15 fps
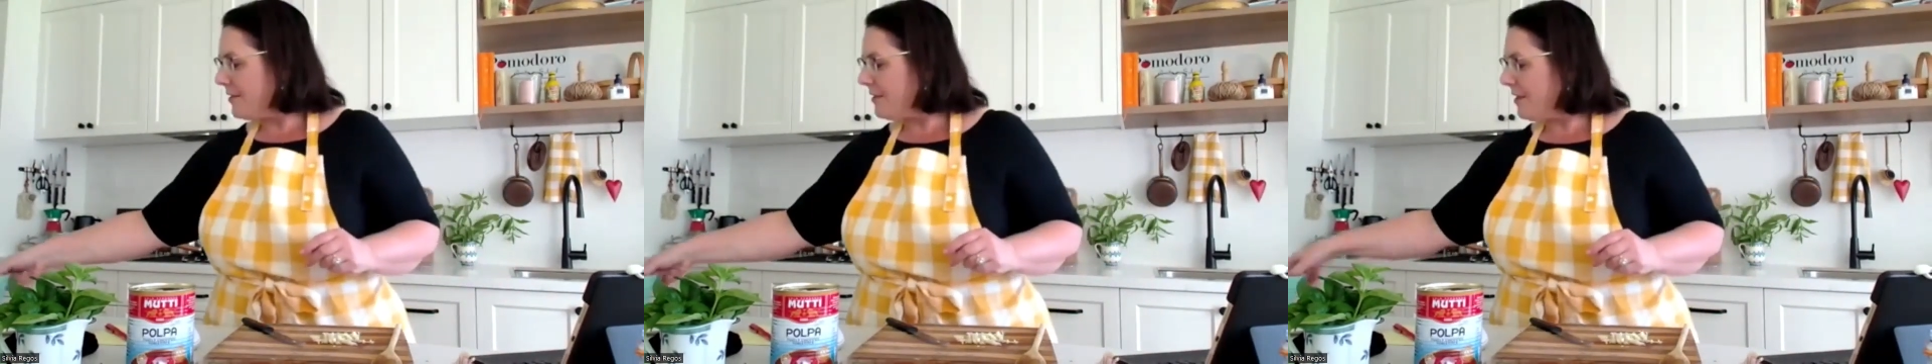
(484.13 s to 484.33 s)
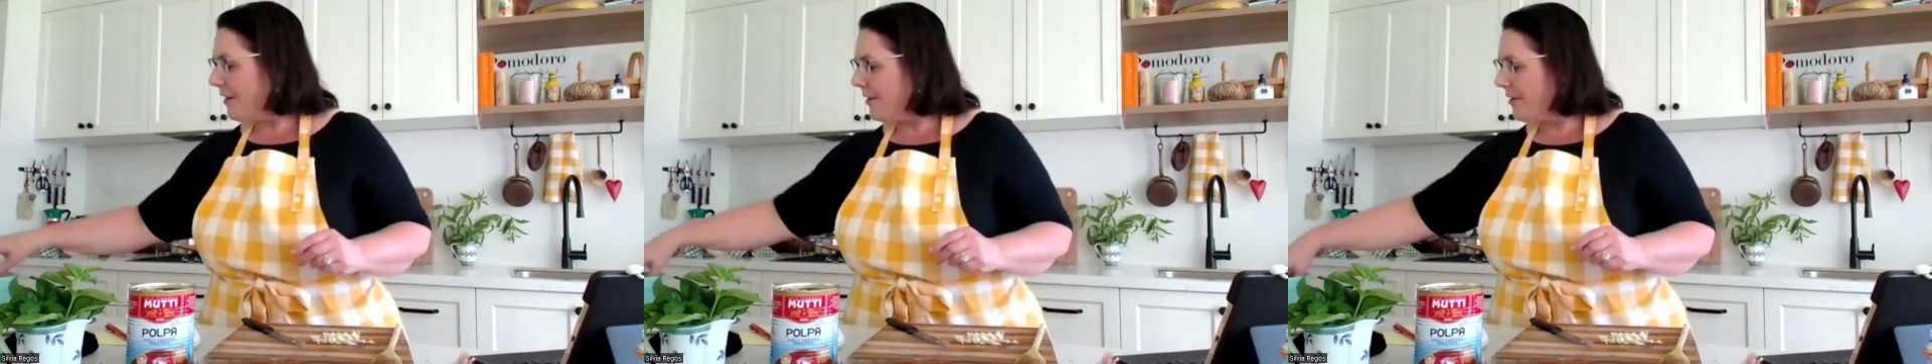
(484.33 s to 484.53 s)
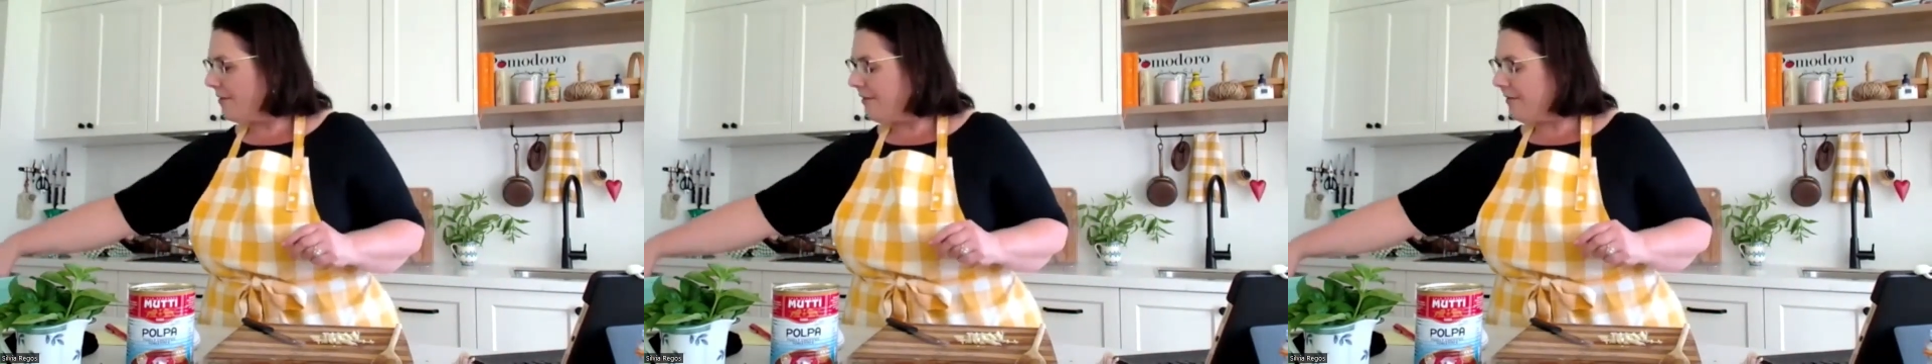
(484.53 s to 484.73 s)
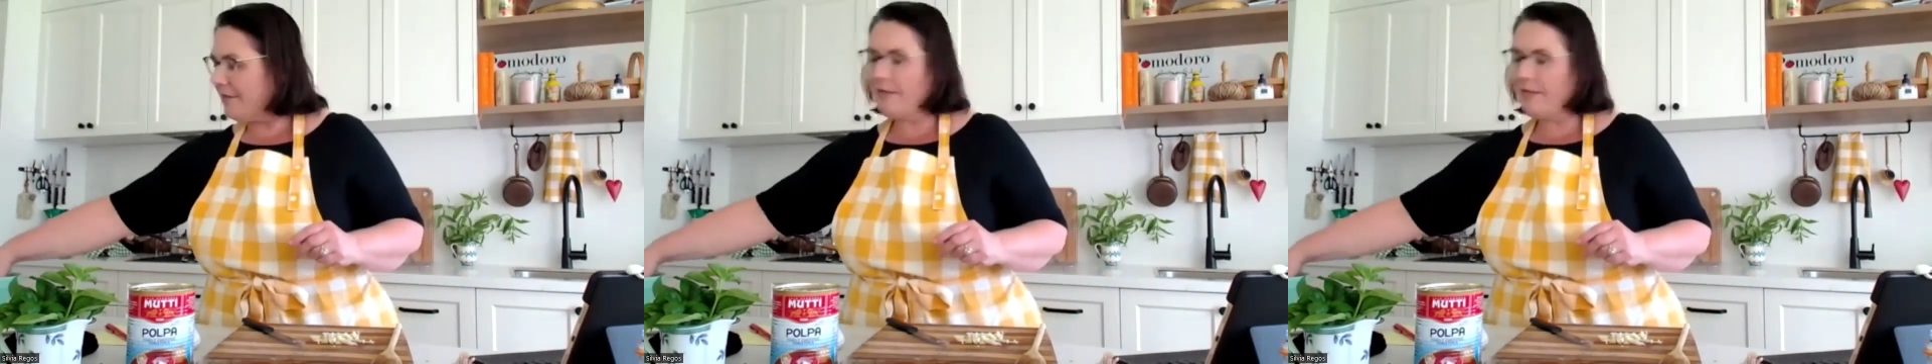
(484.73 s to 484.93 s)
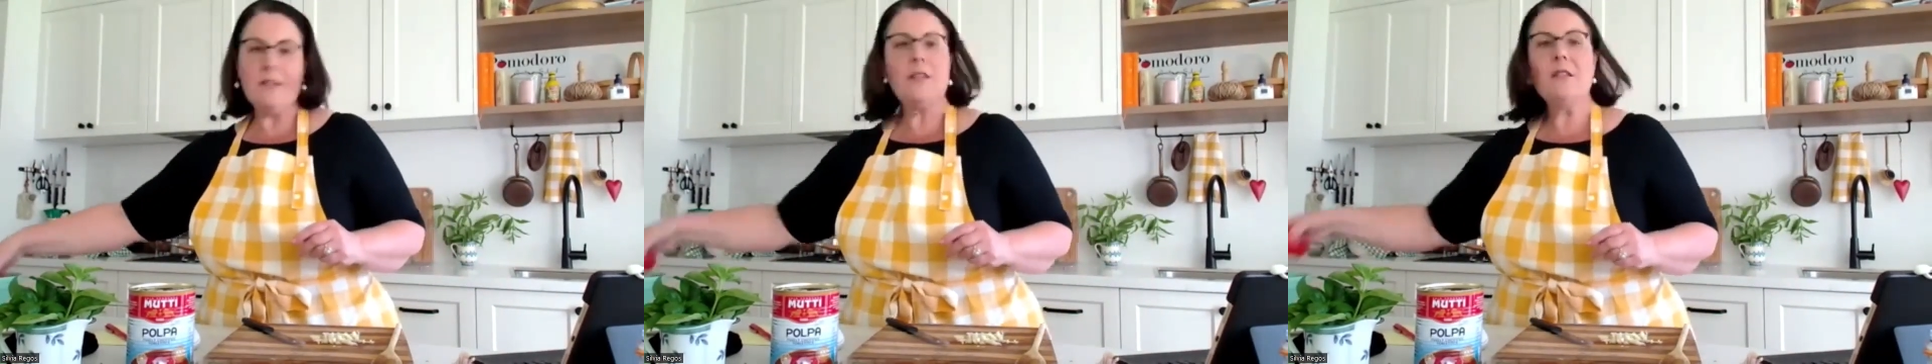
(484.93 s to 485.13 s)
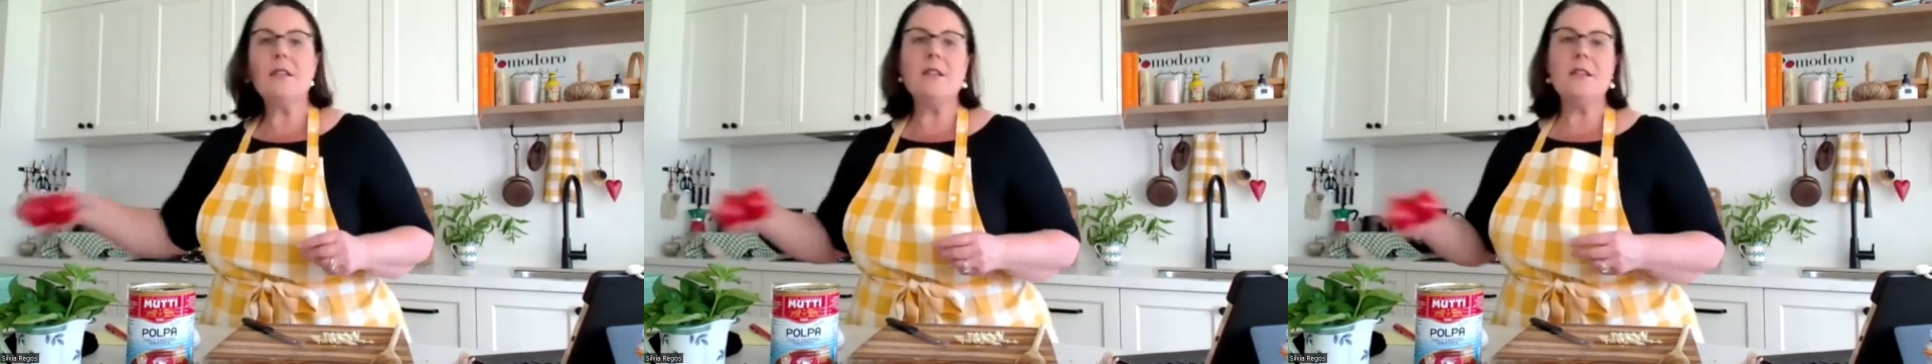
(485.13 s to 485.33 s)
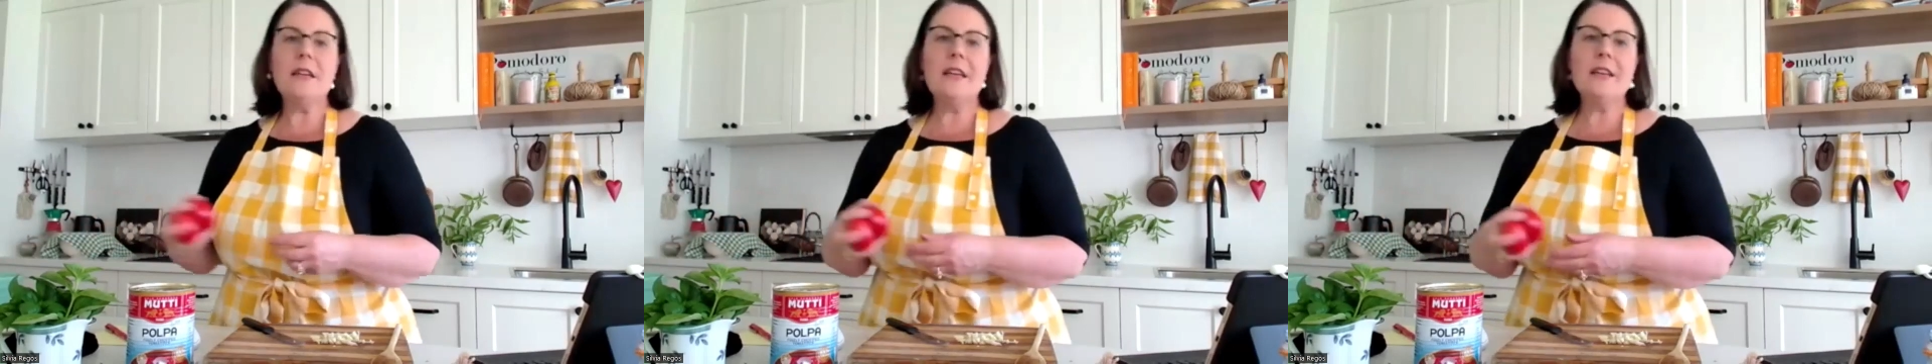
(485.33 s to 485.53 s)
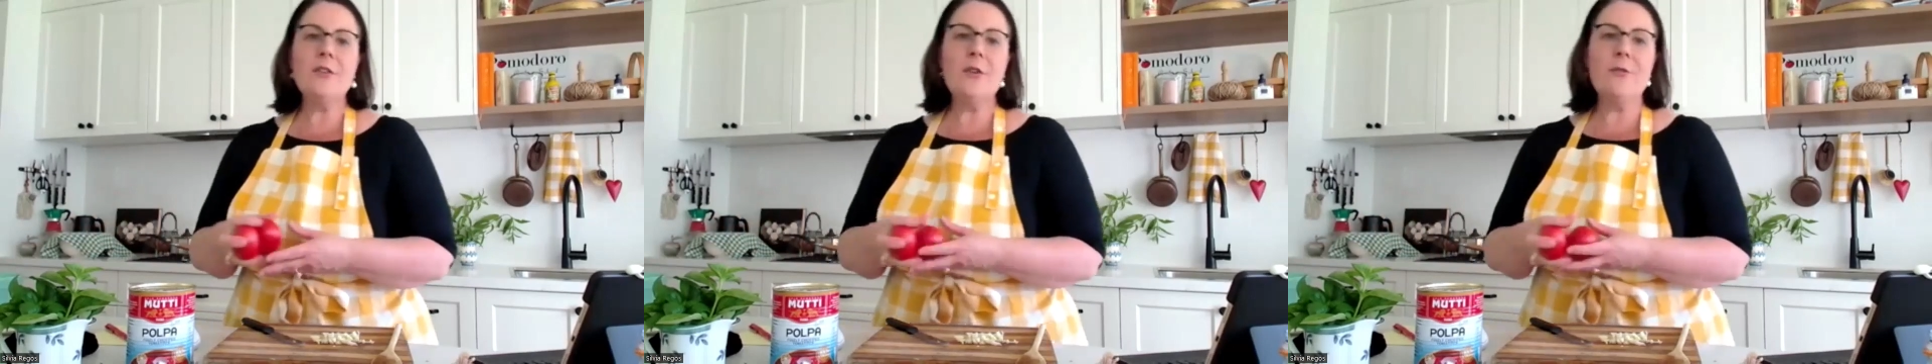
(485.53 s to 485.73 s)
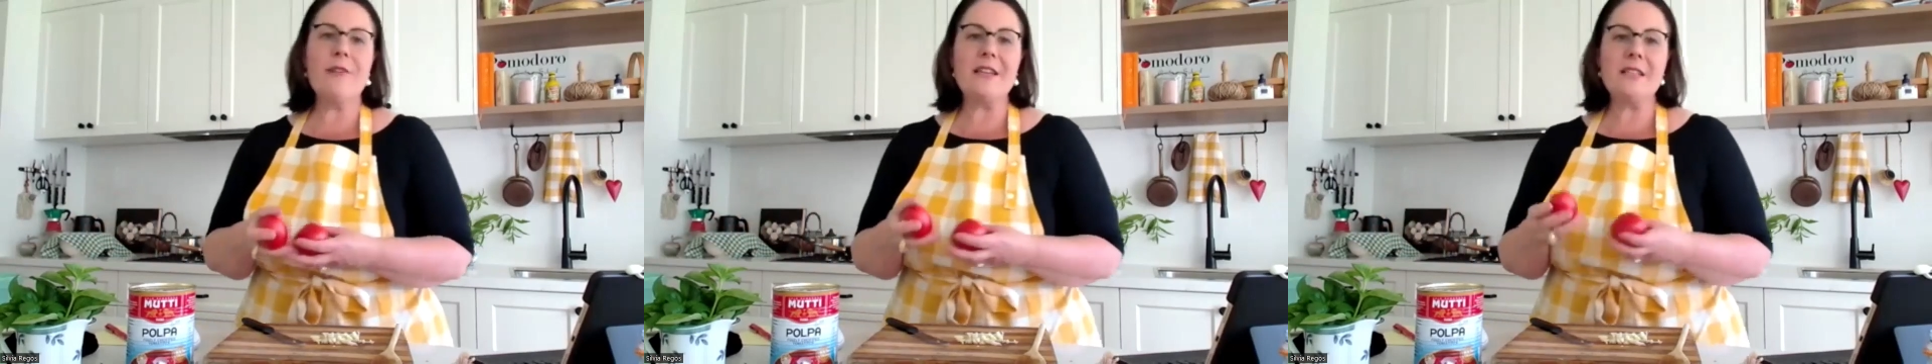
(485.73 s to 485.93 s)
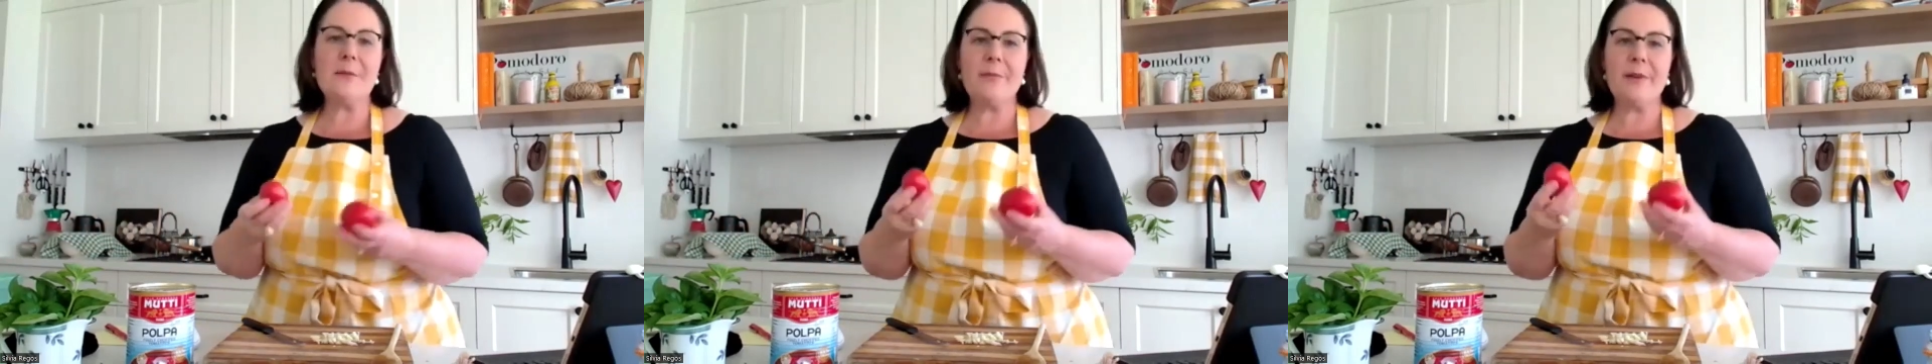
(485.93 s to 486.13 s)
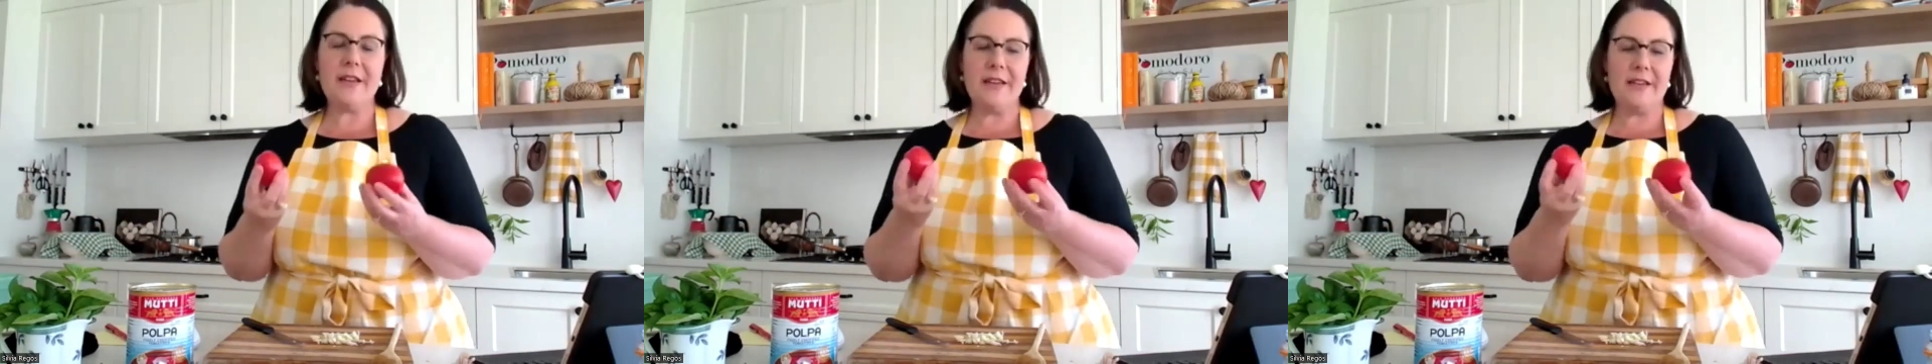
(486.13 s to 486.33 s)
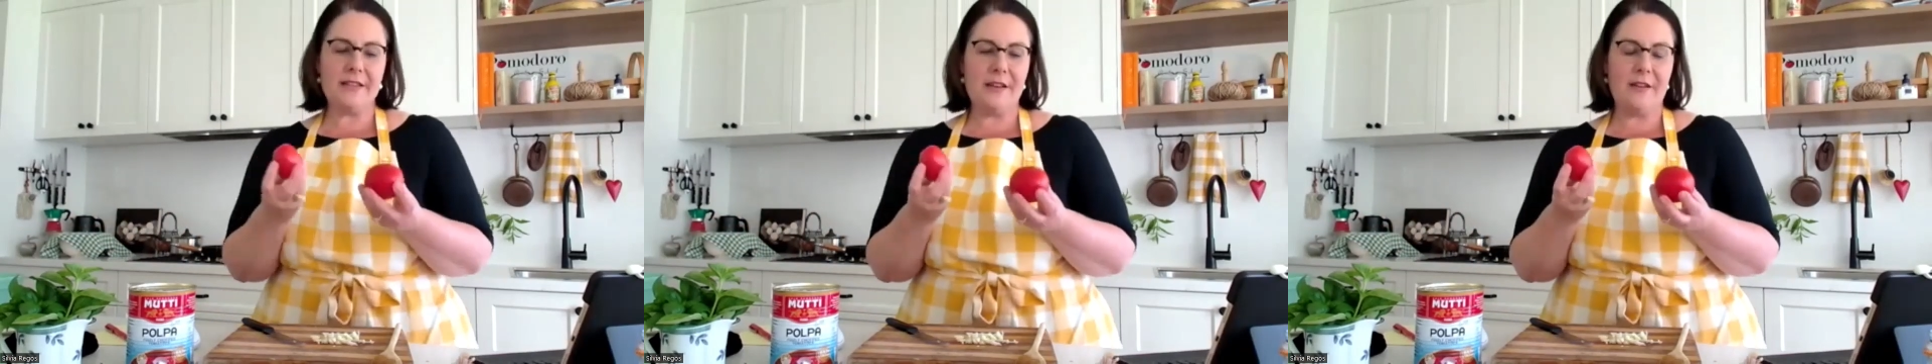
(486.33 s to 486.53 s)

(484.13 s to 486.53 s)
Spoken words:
So in your recipes,